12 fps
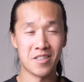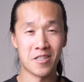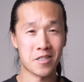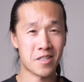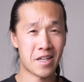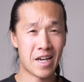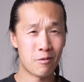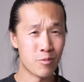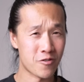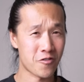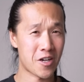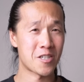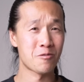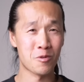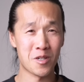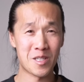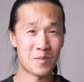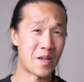just like how perfection
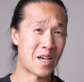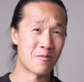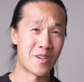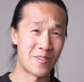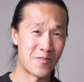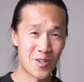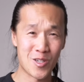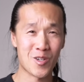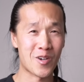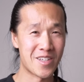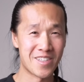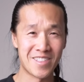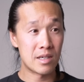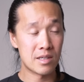was back when I first started?